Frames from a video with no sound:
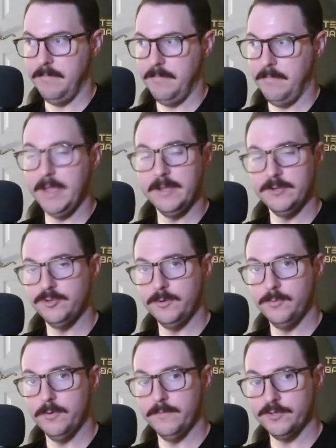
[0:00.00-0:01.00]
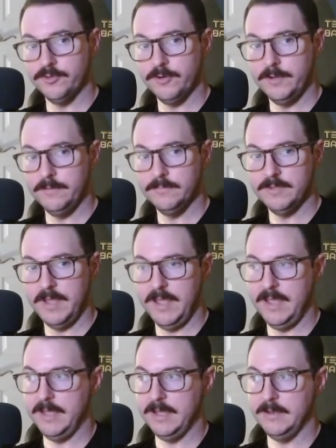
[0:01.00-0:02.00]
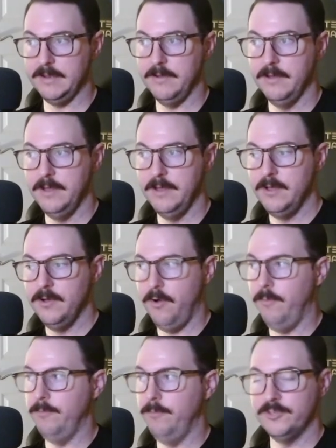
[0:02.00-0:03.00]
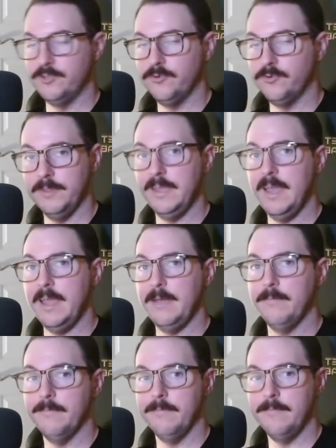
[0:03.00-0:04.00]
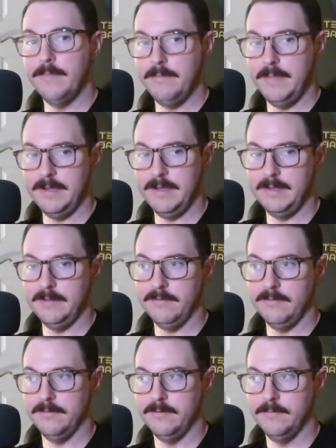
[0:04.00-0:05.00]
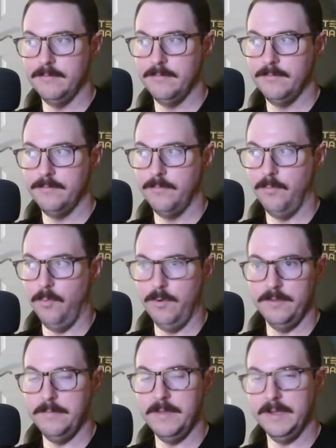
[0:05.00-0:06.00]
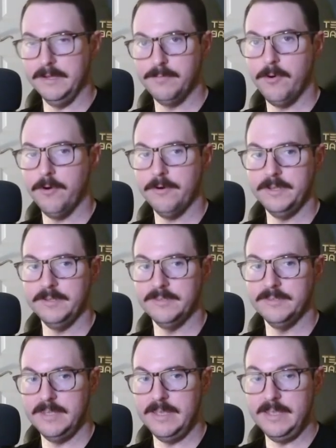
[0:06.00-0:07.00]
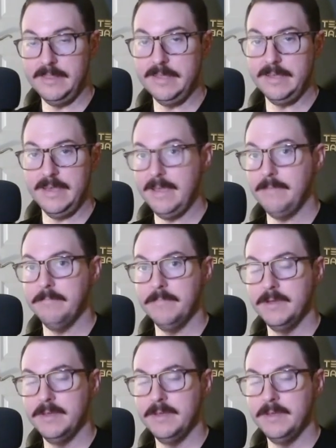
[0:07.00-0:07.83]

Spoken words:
Mike joined one of our streams and almost destroyed the game by making one of the biggest parties in the game